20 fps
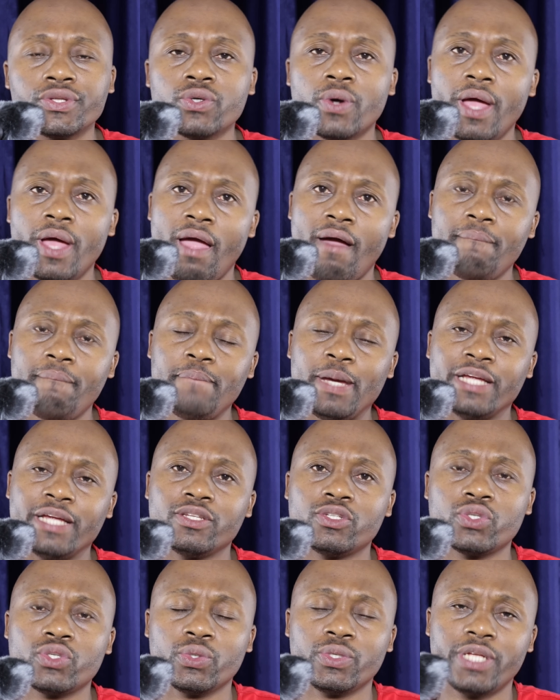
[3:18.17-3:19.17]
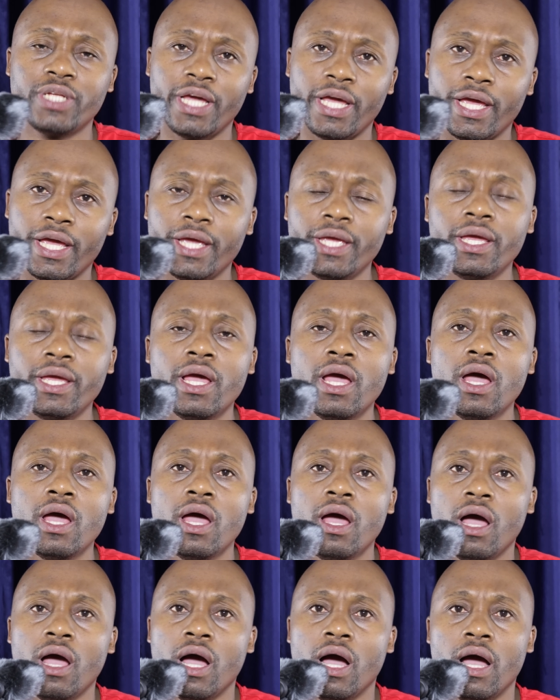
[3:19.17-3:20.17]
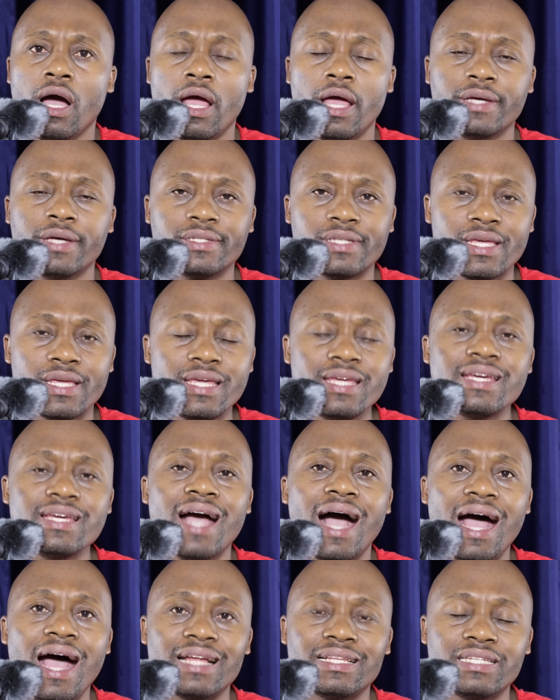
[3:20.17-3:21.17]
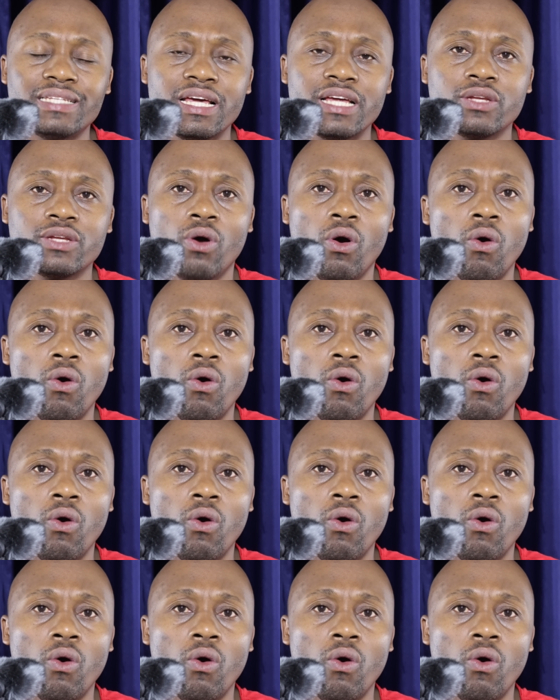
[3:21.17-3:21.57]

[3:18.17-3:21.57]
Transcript: to happen today as he attend,